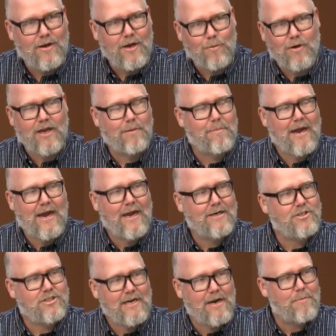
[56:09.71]
And we're like, man,
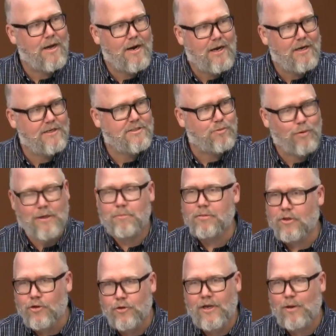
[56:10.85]
shame on us. We
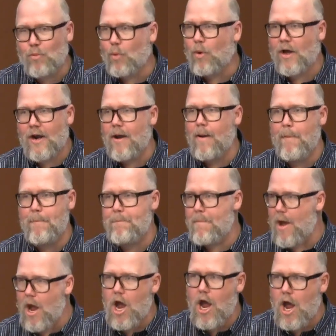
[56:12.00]
blew it. What a
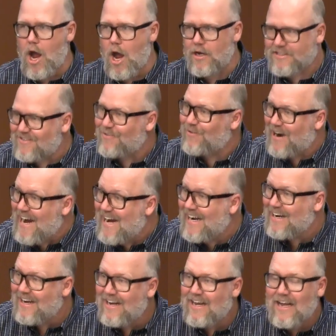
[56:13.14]
mess, right?
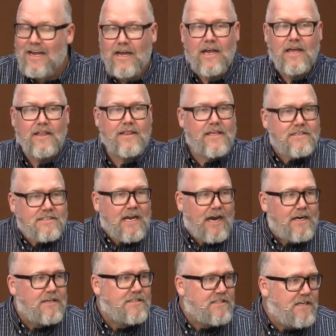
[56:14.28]
This
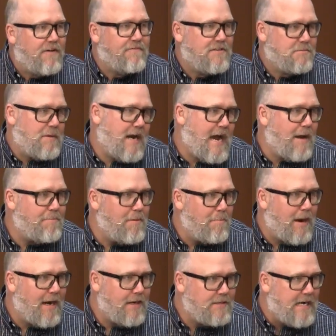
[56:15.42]
kind of stuff has been happening
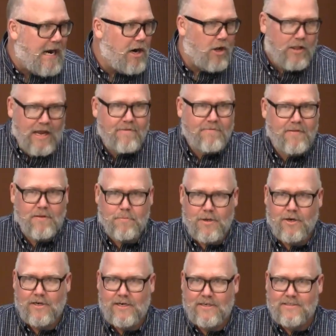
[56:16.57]
my entire life in the
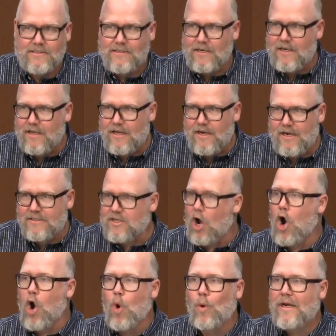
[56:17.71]
Middle East. It's
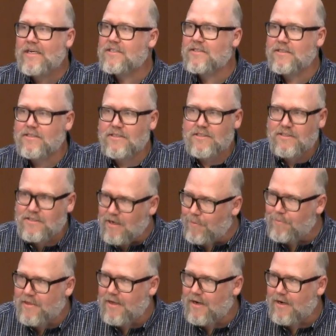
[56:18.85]
always
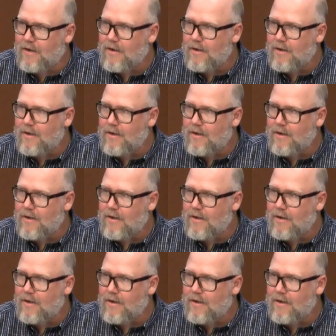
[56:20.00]
something.